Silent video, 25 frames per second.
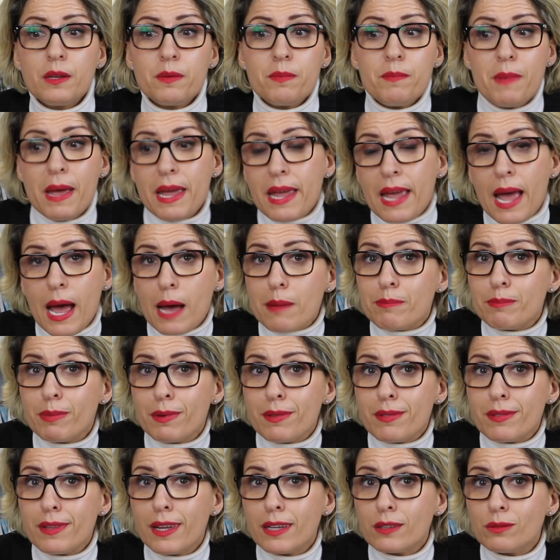may
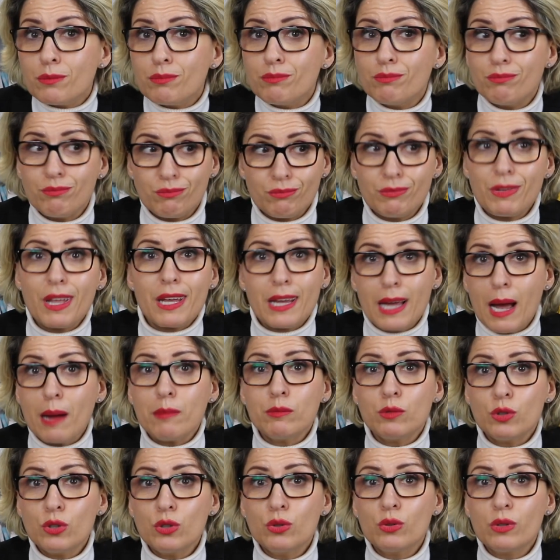happen that they come
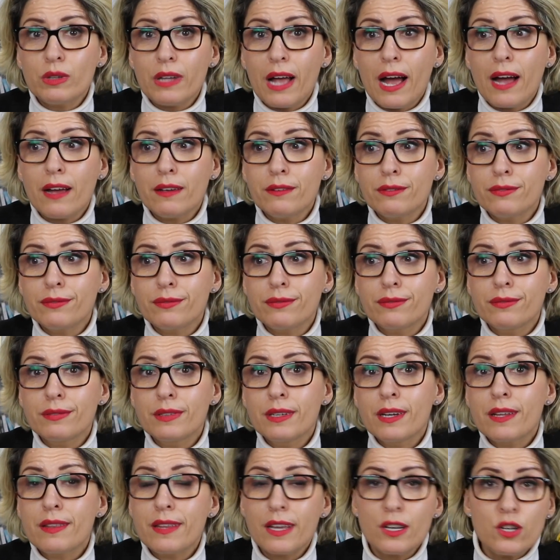to your life,
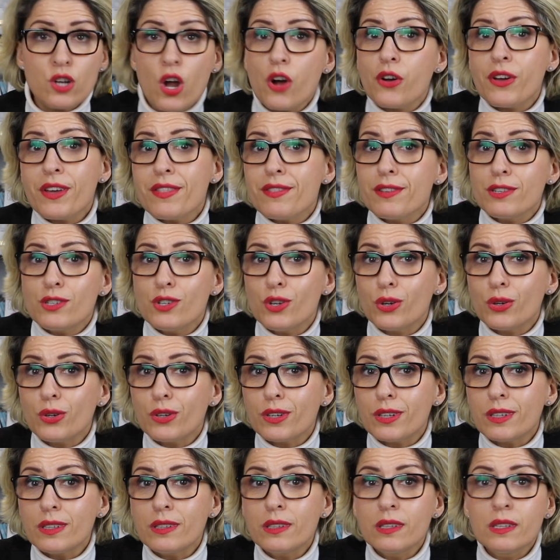they knock in the
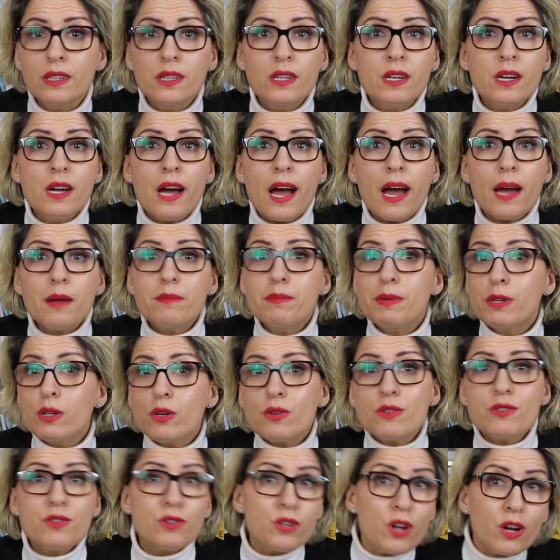door, and
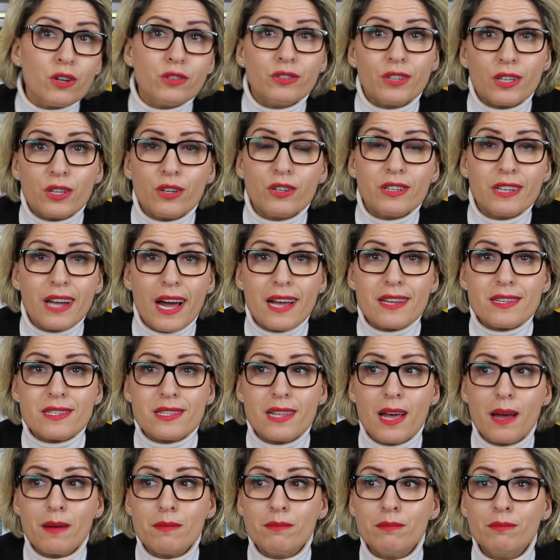because you don't recognize
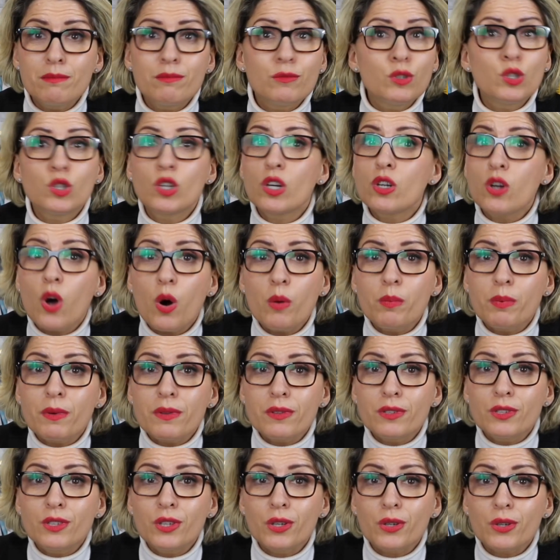them, you don't open
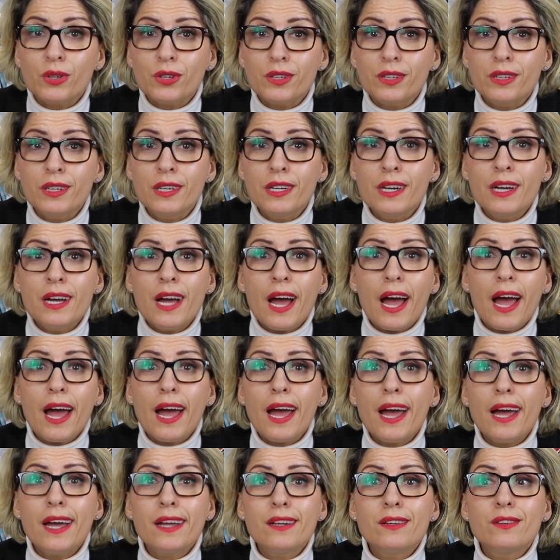the door,
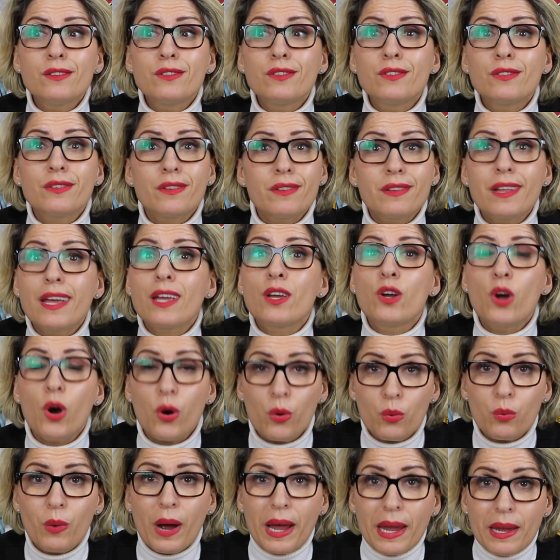and they go
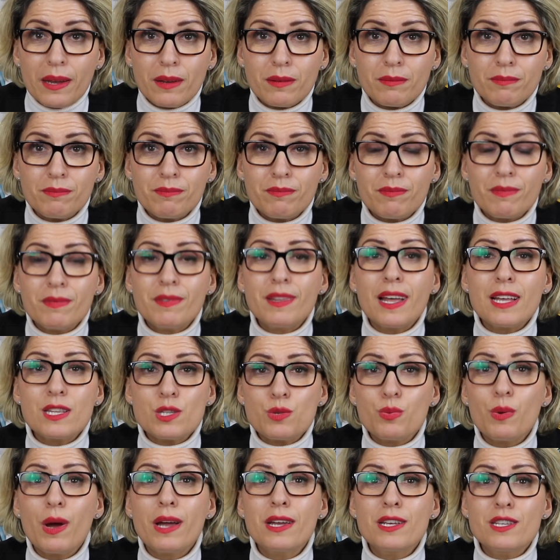away. That's
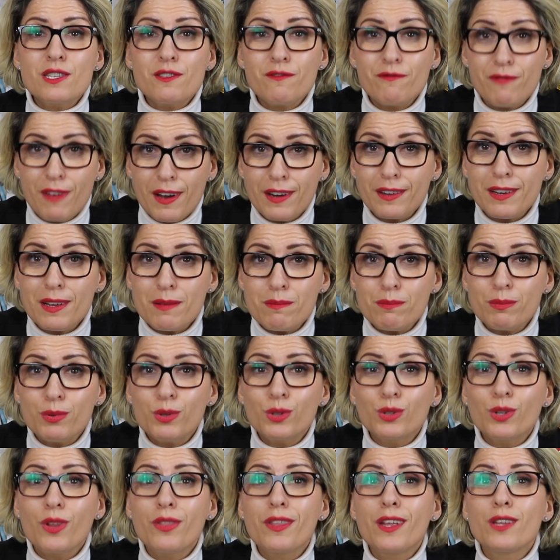why it's very
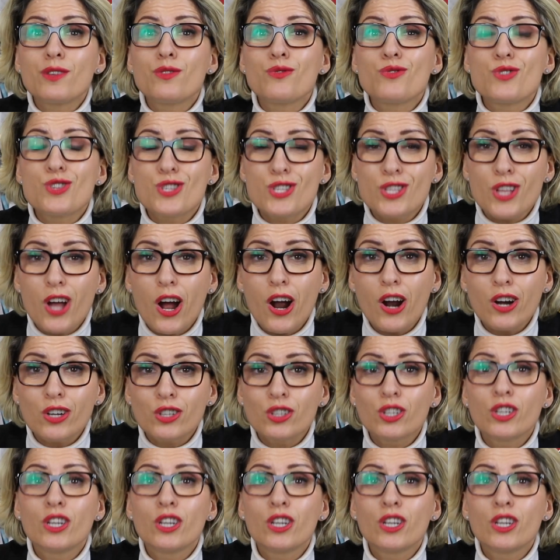important that you start